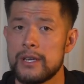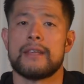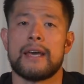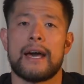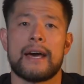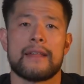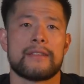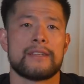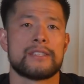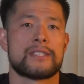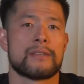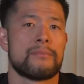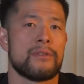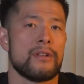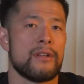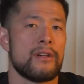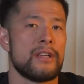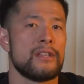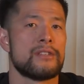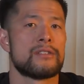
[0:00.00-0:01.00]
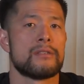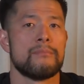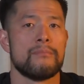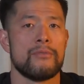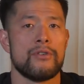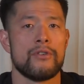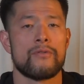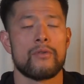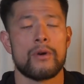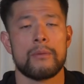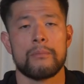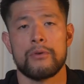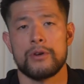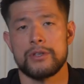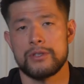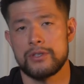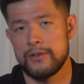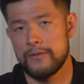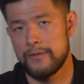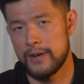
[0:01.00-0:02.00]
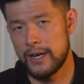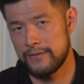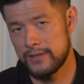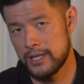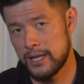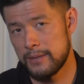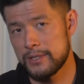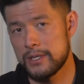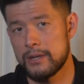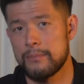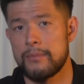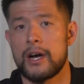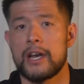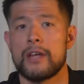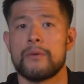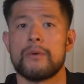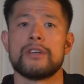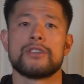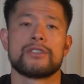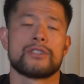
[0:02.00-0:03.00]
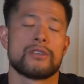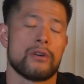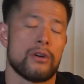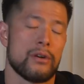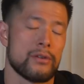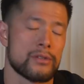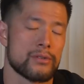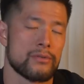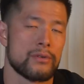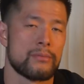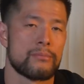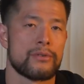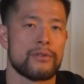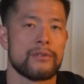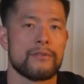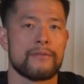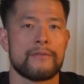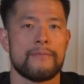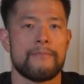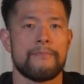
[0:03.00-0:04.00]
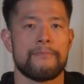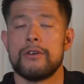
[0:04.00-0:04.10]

the athlete's ability to move 1.25 times their body weight should also improve.